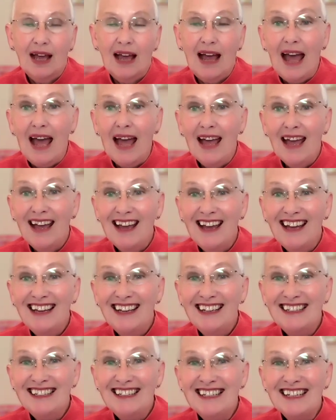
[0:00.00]

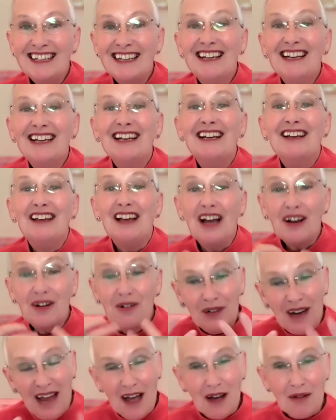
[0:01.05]
And a
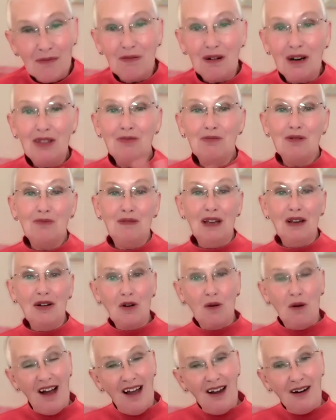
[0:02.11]
good out breath would be
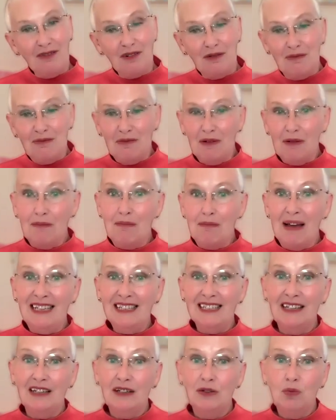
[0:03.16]
kind of
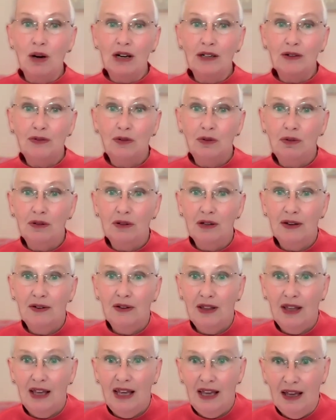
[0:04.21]
amazing and wonderful
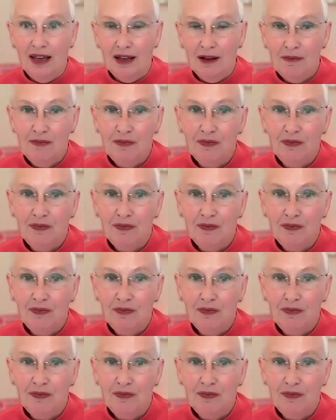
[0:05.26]
here.